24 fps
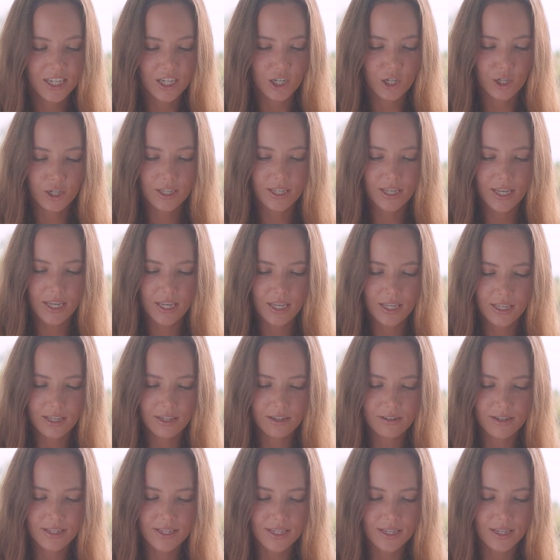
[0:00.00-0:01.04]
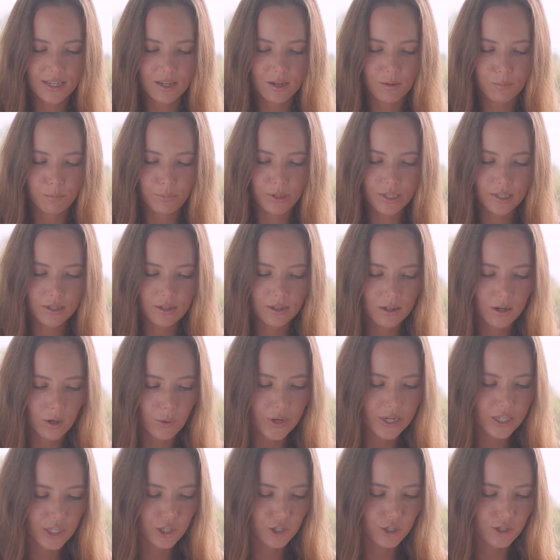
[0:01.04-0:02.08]
Okay, here is a big
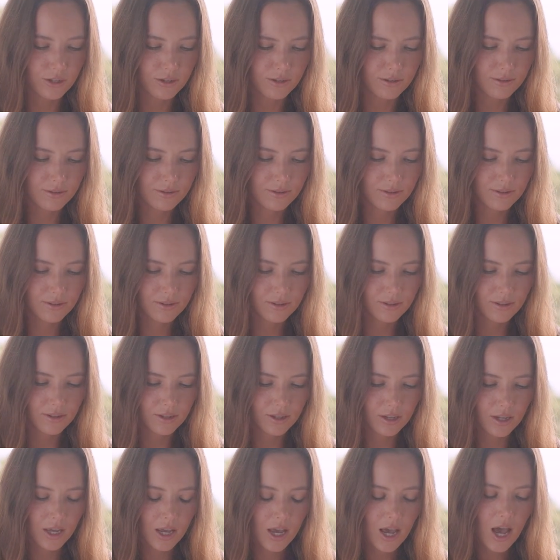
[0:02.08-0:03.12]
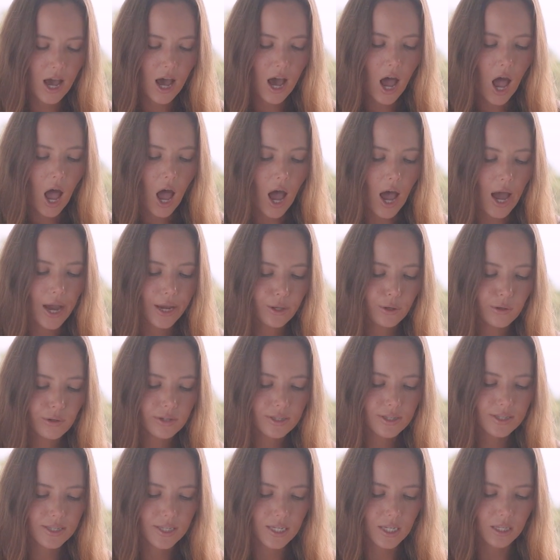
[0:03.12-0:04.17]
question. Are you
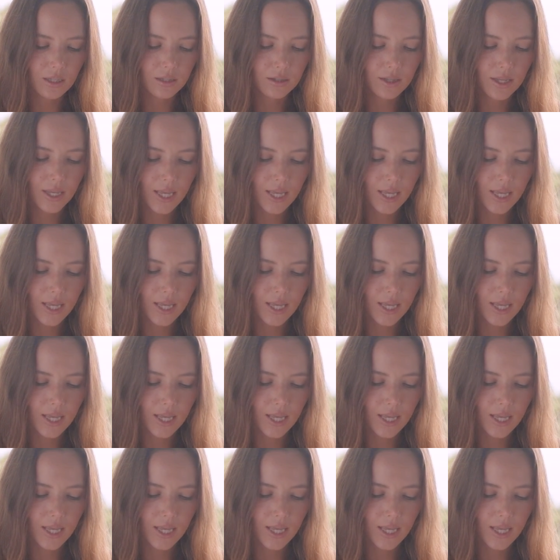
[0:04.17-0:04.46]
still